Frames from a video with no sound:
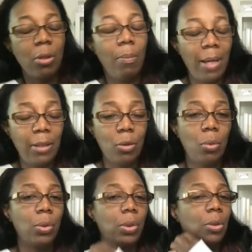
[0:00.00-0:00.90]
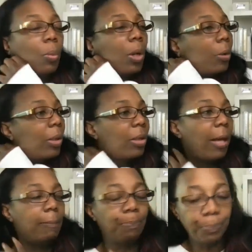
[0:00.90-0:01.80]
to mentors to work with
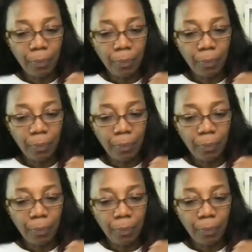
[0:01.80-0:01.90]
them